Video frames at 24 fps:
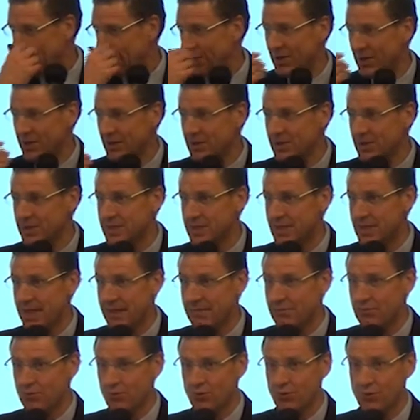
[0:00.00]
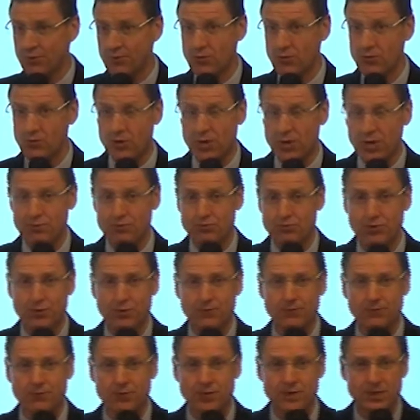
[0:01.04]
Then we use approval. We've got
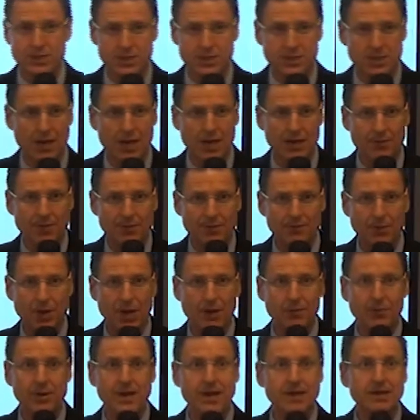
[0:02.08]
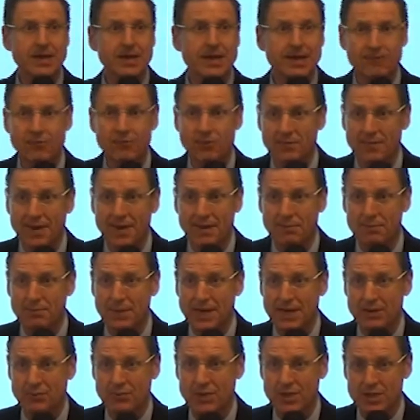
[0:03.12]
approved as a Taiwan buyer. We don't care if we make
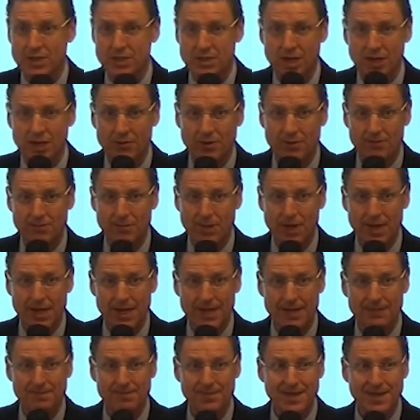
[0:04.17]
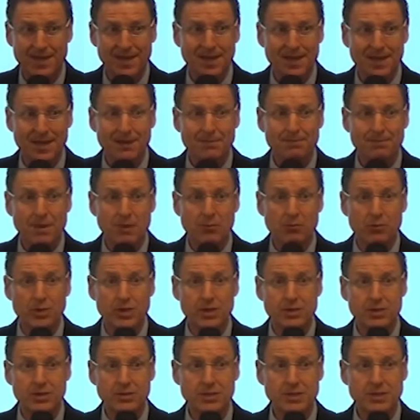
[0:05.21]
money with a Taiwan buyer. But
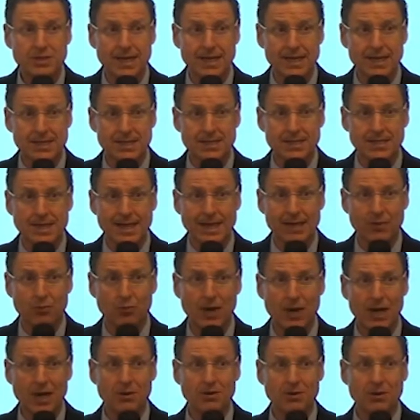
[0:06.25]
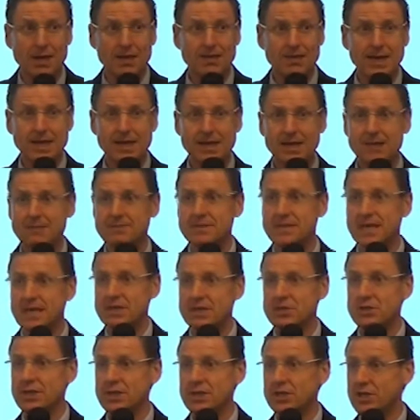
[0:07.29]
we use that to say, wow, that gives
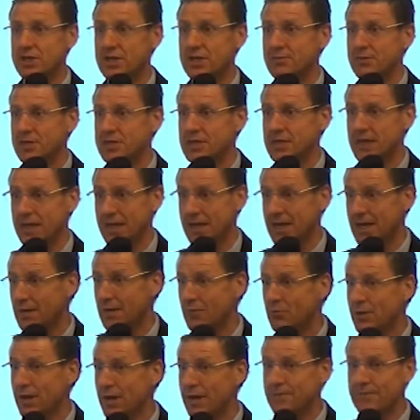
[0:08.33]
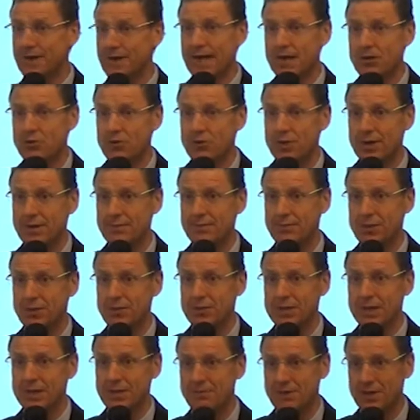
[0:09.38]
us legitimacy. We have now
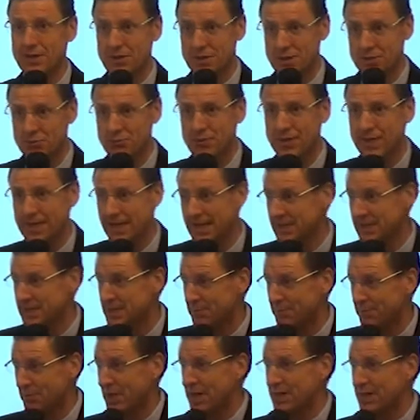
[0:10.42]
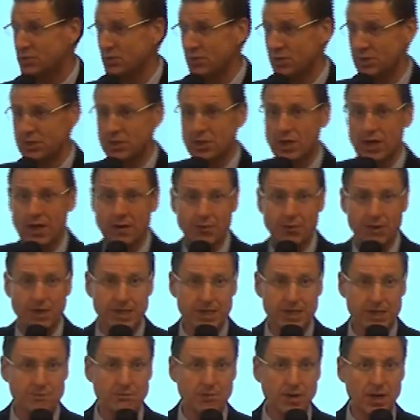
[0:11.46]
credibility because we now supply to a
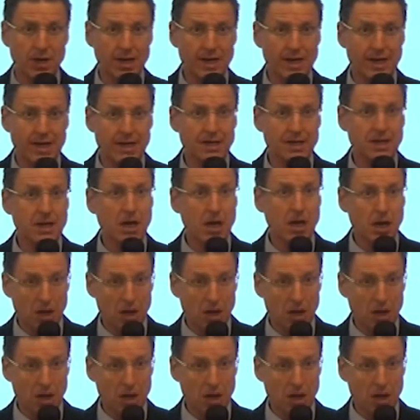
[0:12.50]
Taiwanese buyer.